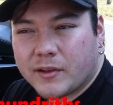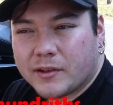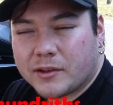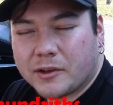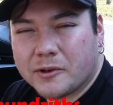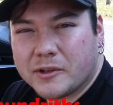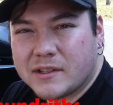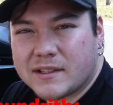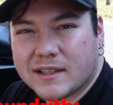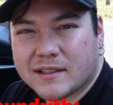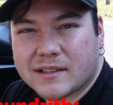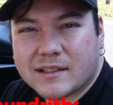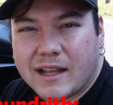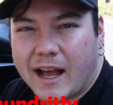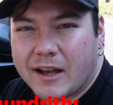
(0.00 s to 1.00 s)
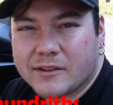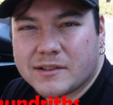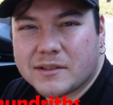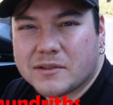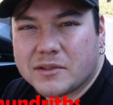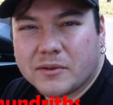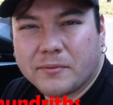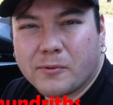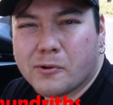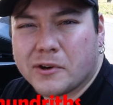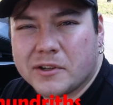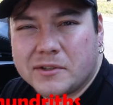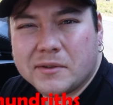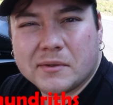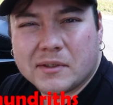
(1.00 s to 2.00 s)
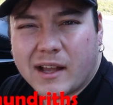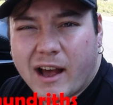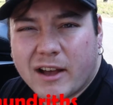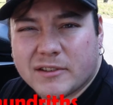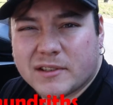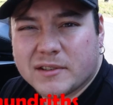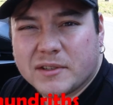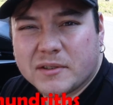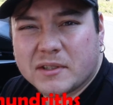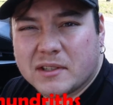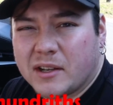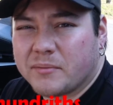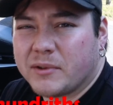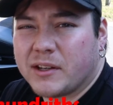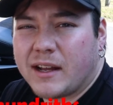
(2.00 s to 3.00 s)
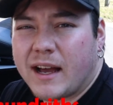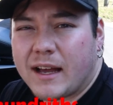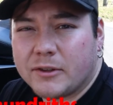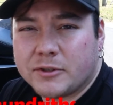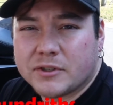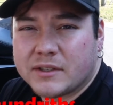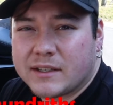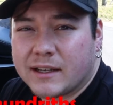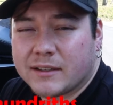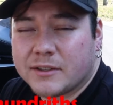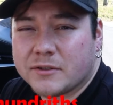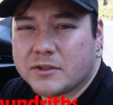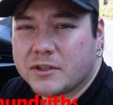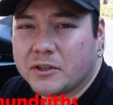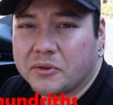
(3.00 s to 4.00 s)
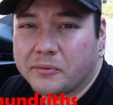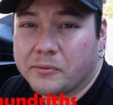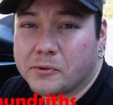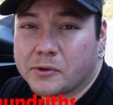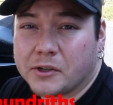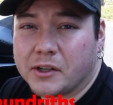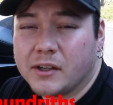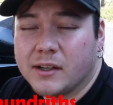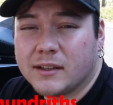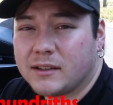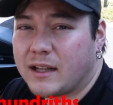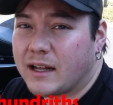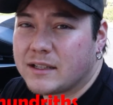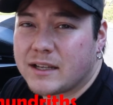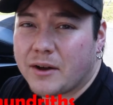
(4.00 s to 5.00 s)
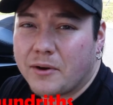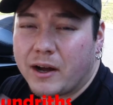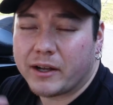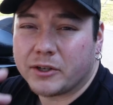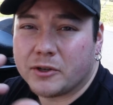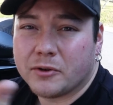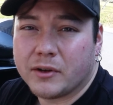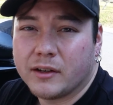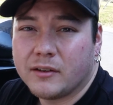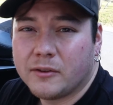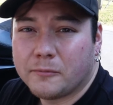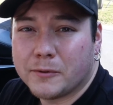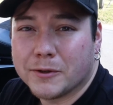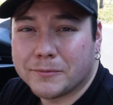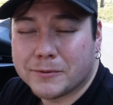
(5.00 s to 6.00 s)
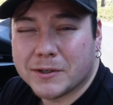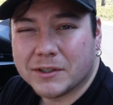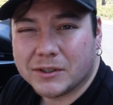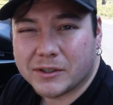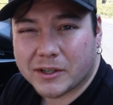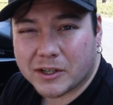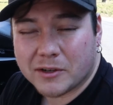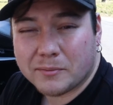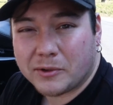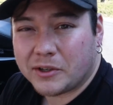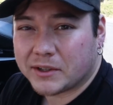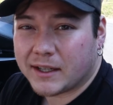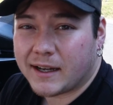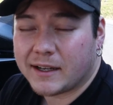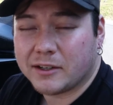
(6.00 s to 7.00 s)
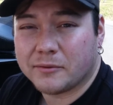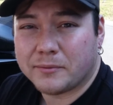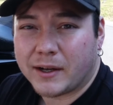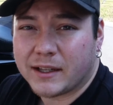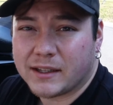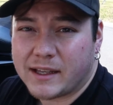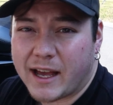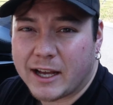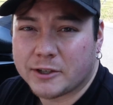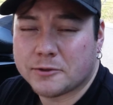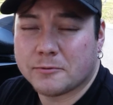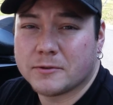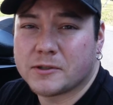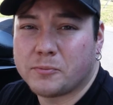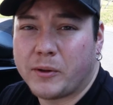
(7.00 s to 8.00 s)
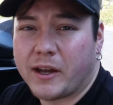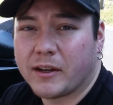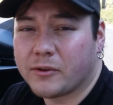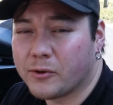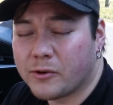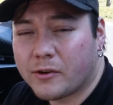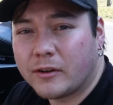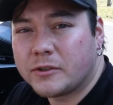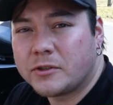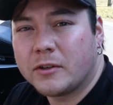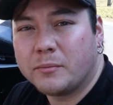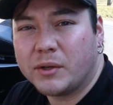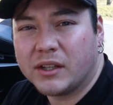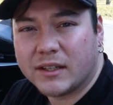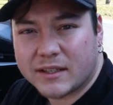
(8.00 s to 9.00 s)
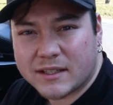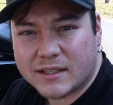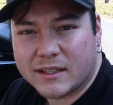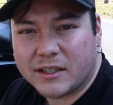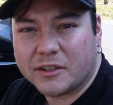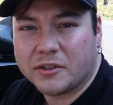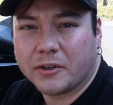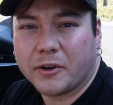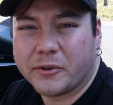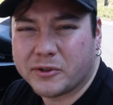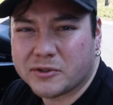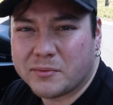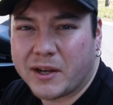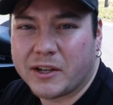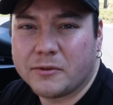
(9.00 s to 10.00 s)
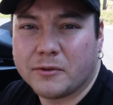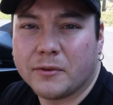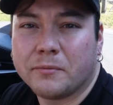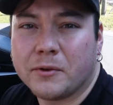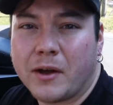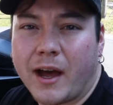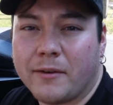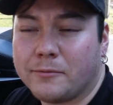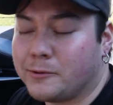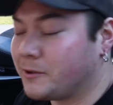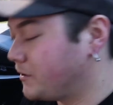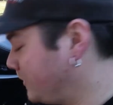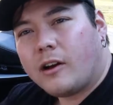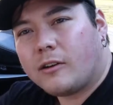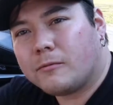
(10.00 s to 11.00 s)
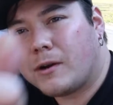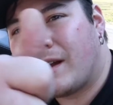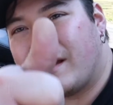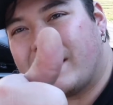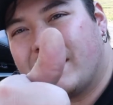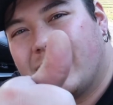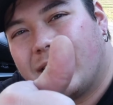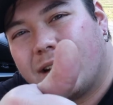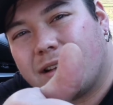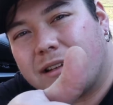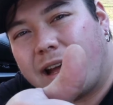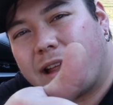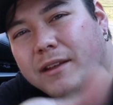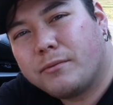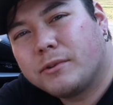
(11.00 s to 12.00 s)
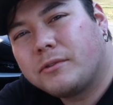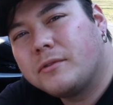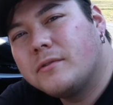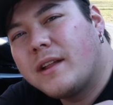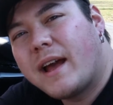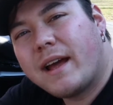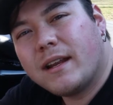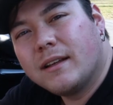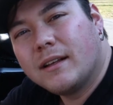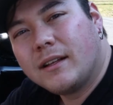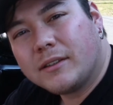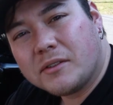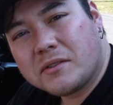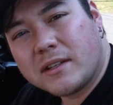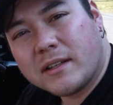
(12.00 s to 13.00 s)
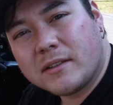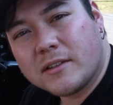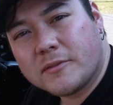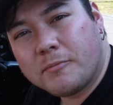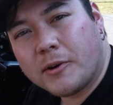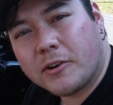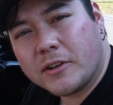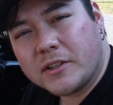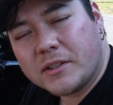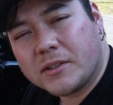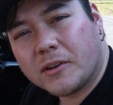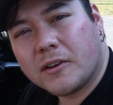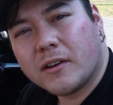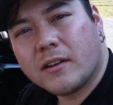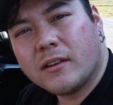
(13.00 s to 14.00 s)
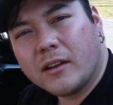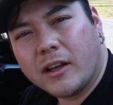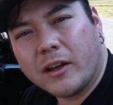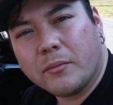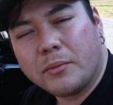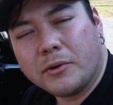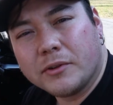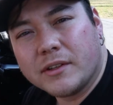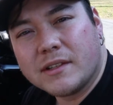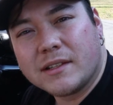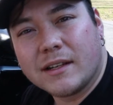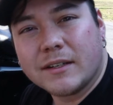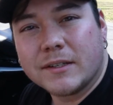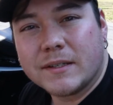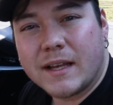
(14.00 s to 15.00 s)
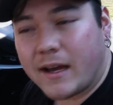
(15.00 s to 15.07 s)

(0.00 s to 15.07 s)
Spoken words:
36 thousandths to 42 thousandths or something. I just set this shit at 40. That's how I do it. Feel free to look it up online and find the actual spec, or it should be listed in your owner's manual if you have one. All right, now that we're through that, let's get this party started and pull these suckers